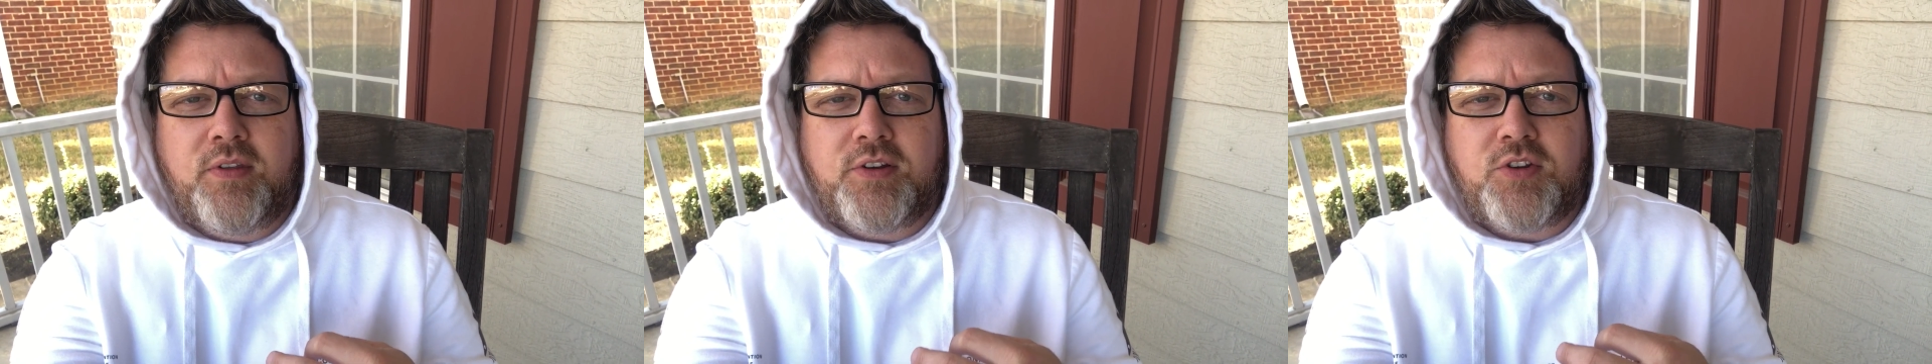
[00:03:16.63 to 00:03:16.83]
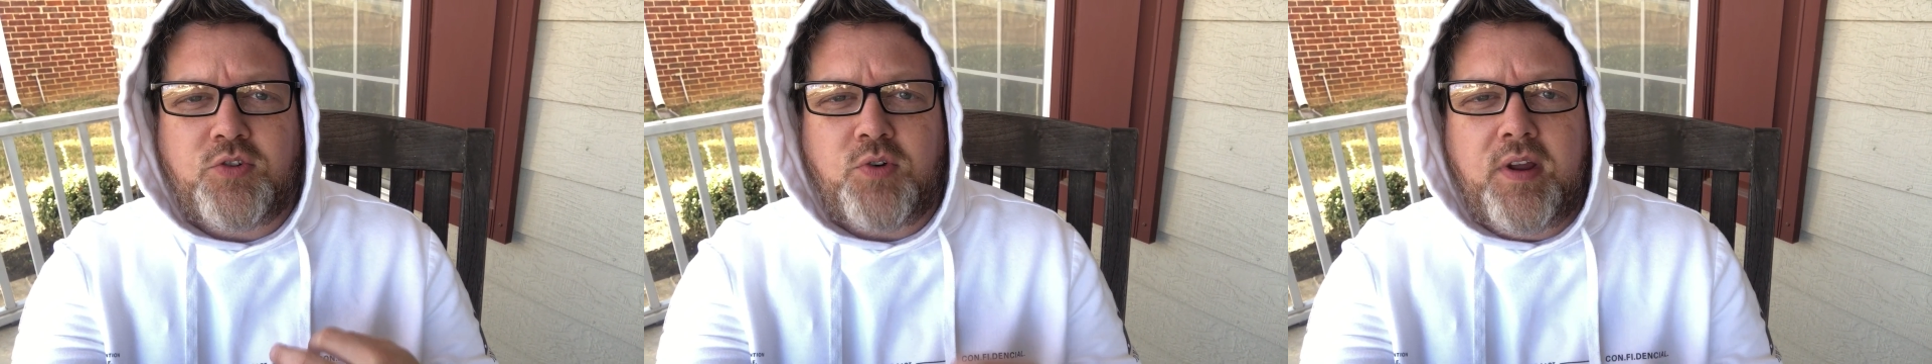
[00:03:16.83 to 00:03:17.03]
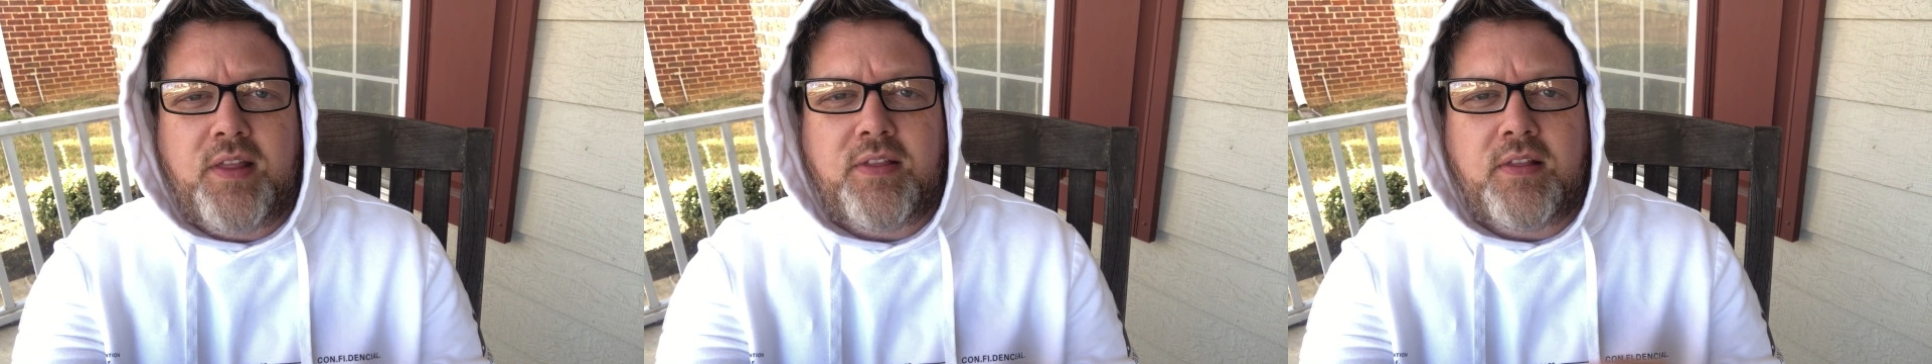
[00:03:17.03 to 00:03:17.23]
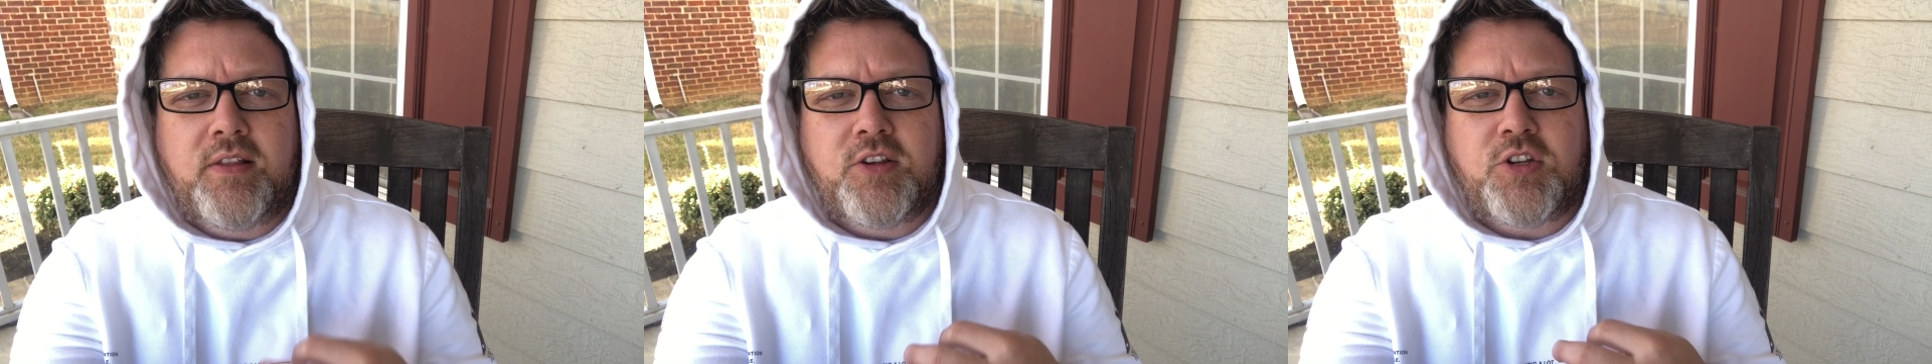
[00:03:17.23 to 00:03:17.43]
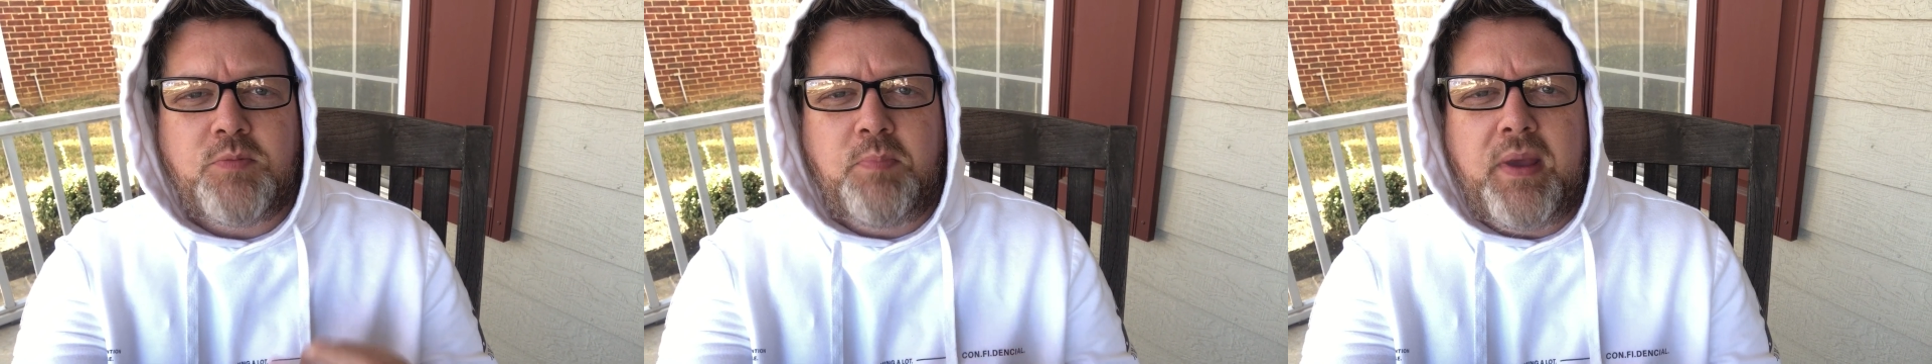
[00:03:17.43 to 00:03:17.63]
the strength and
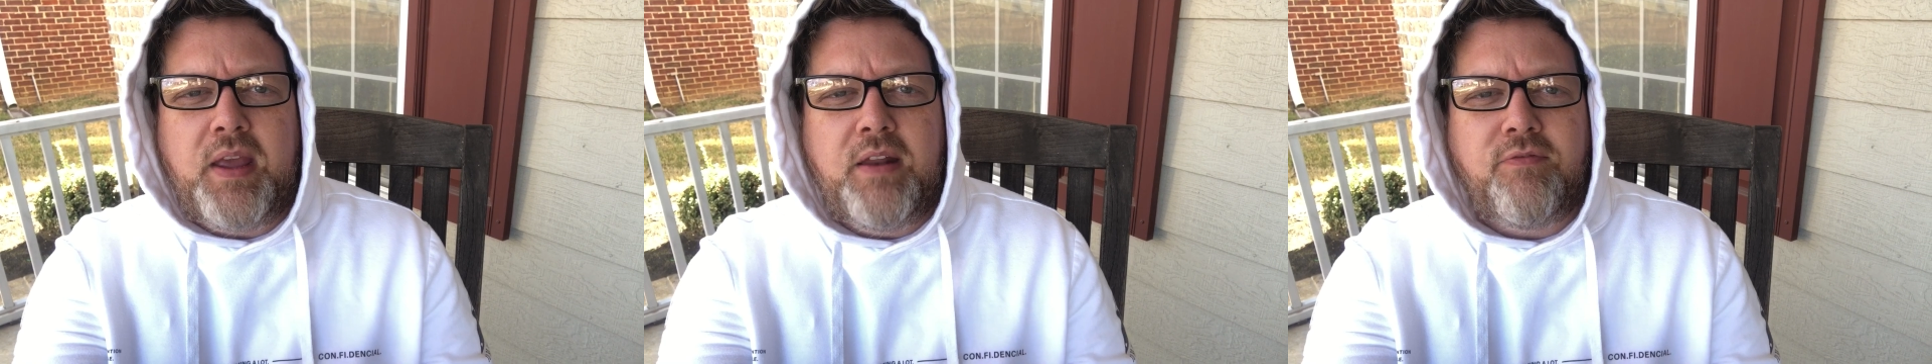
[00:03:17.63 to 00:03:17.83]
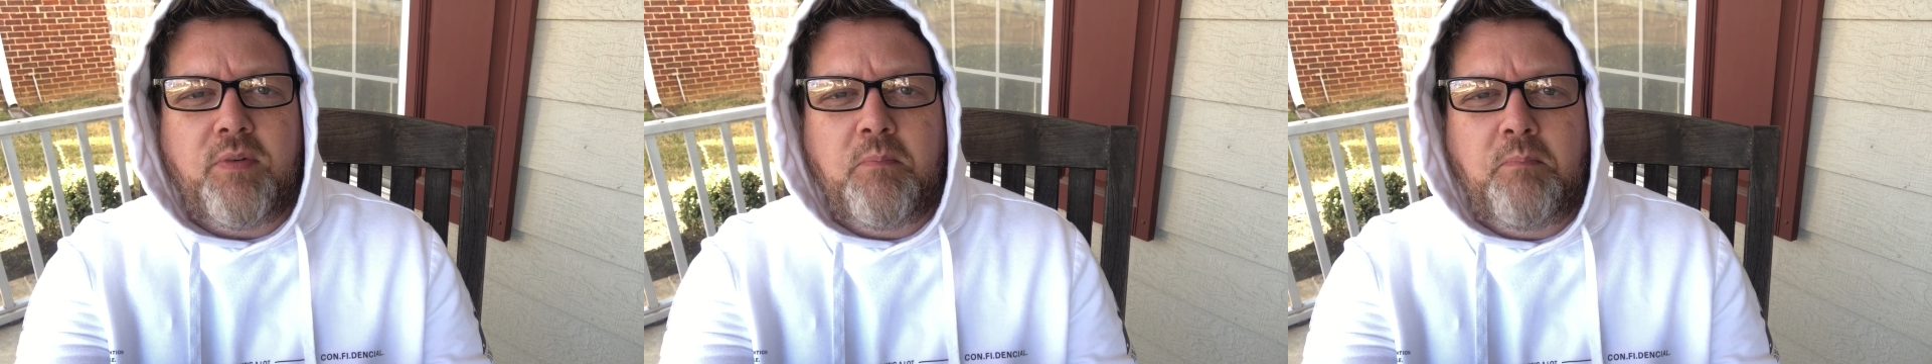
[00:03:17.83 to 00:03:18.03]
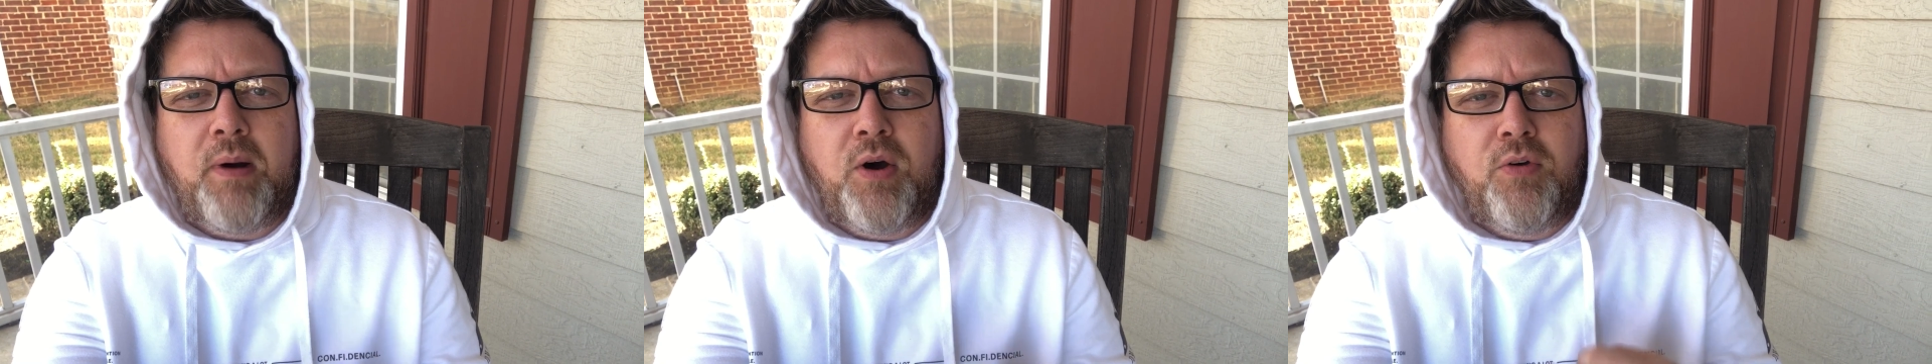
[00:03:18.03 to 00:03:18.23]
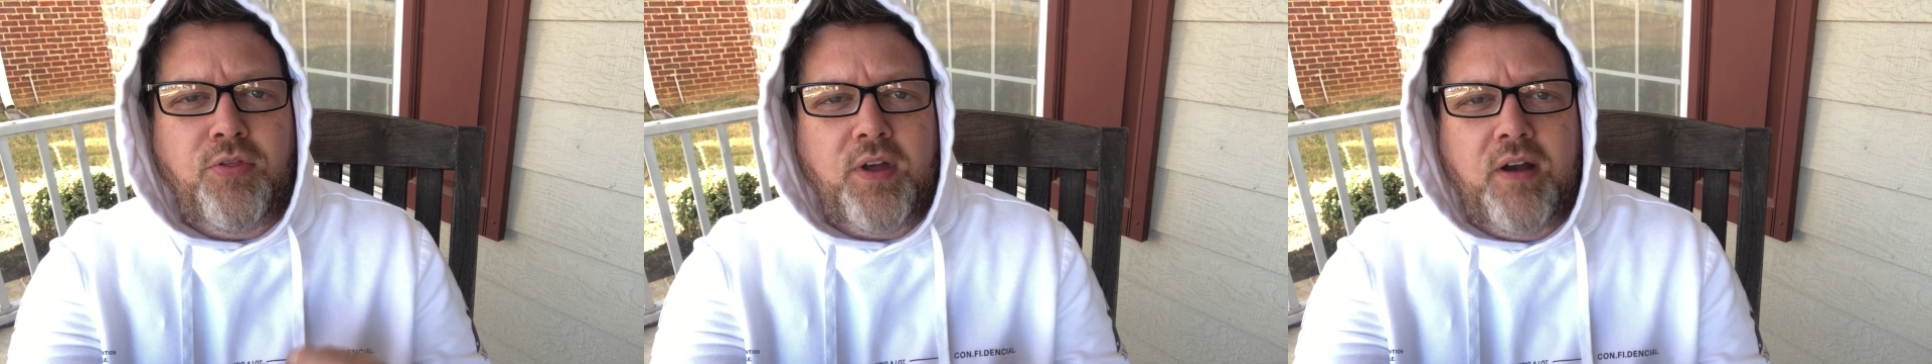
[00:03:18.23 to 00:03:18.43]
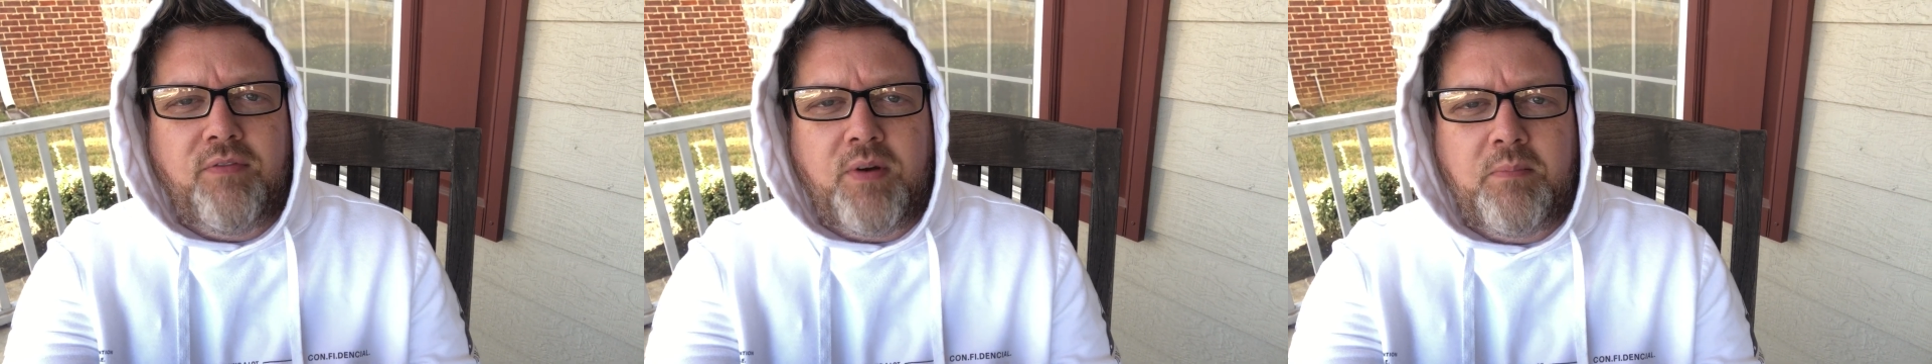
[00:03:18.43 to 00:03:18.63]
the speed from both
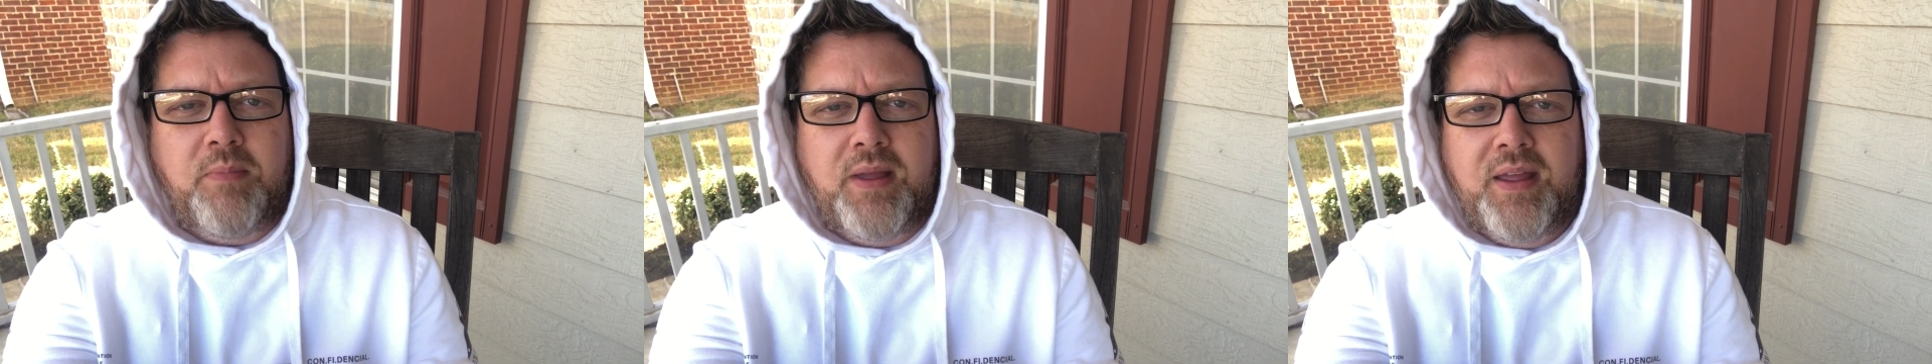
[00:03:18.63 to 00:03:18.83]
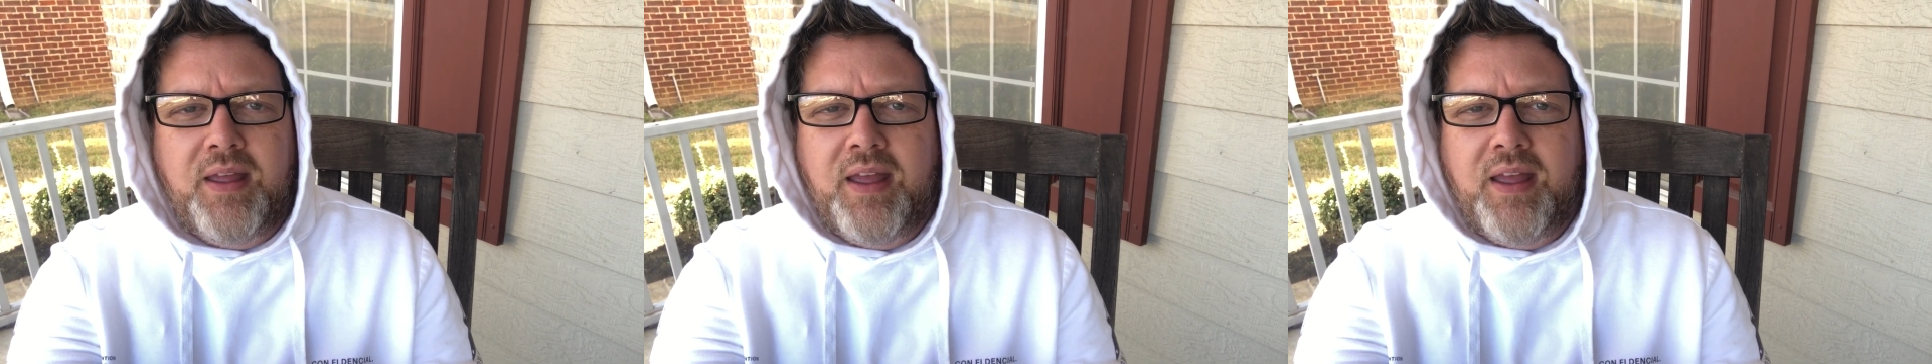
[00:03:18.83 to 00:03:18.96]
of them,